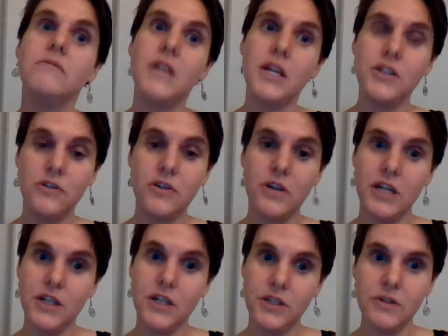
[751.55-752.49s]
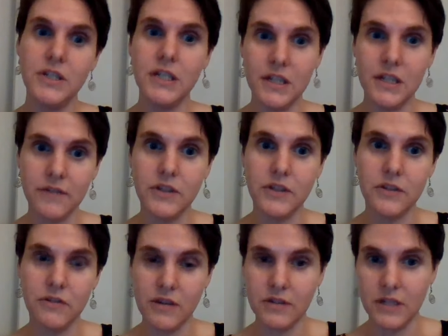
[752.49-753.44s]
yes, you could issue a deed of gift in
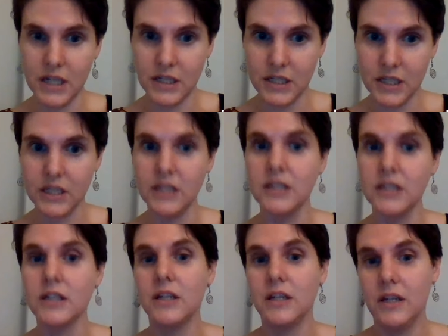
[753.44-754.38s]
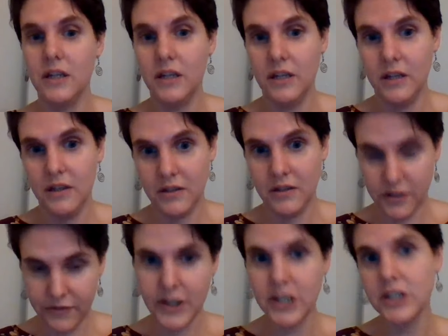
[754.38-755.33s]
2019
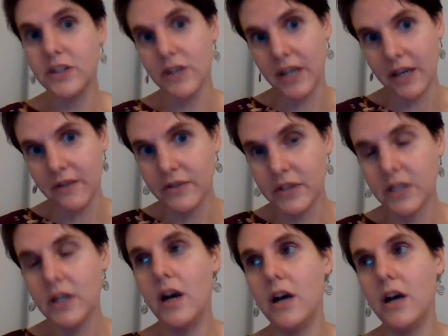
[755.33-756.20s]
to finish the gift.